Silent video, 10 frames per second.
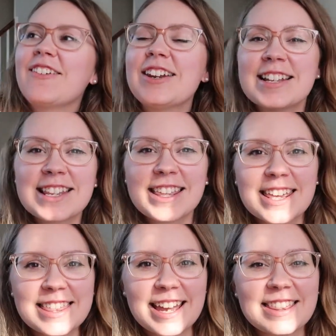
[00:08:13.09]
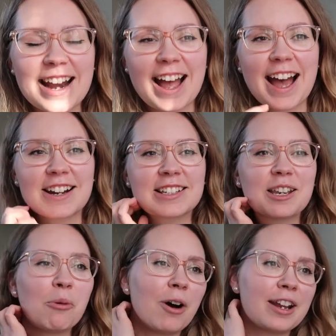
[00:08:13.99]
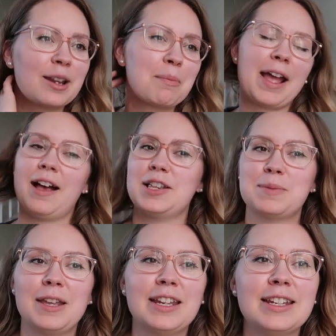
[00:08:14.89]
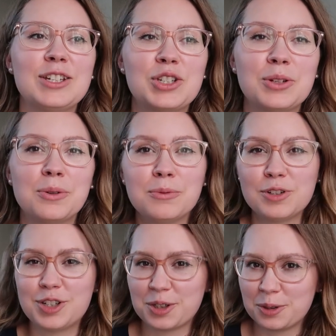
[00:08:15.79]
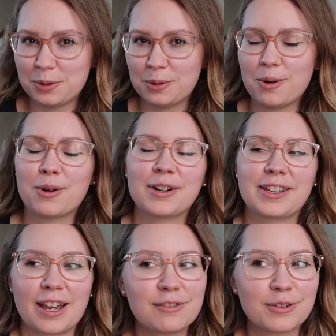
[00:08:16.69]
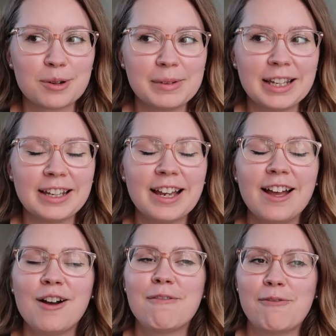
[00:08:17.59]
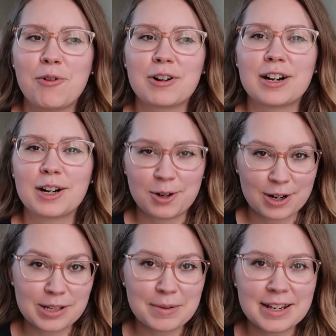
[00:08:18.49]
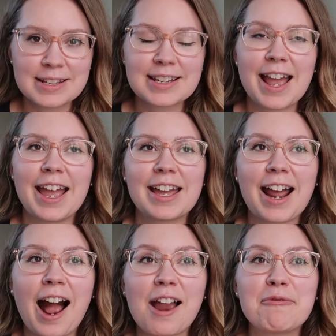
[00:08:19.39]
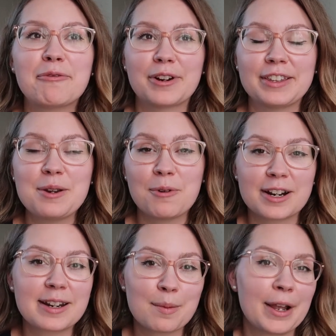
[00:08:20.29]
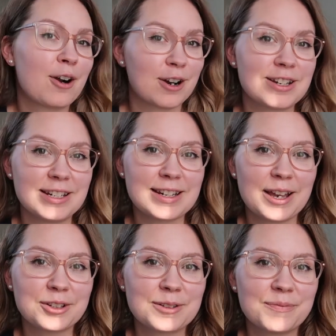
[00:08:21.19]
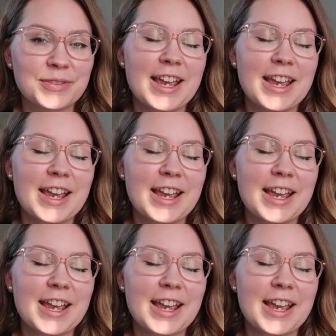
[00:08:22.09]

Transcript: I'm gonna say the thing that I actually wanted my husband to do or get for me for Christmas and I really wanted to get my car detailed.